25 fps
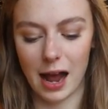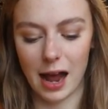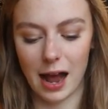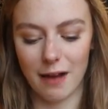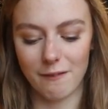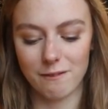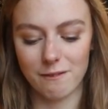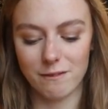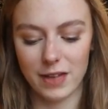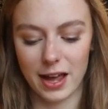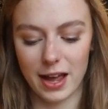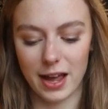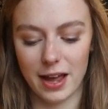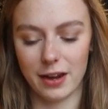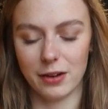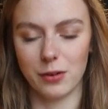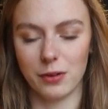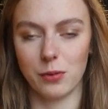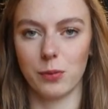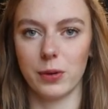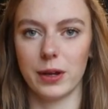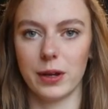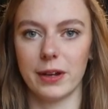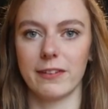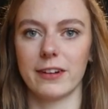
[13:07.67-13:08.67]
and
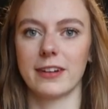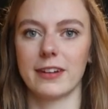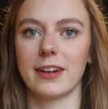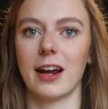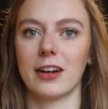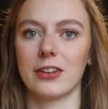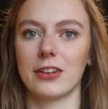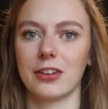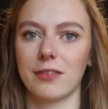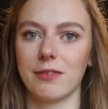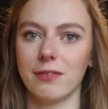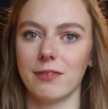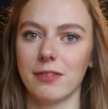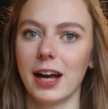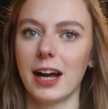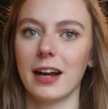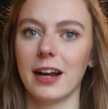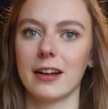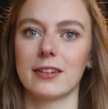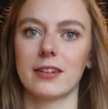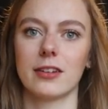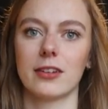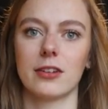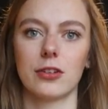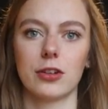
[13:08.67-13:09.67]
then we're attaching
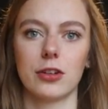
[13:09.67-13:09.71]
that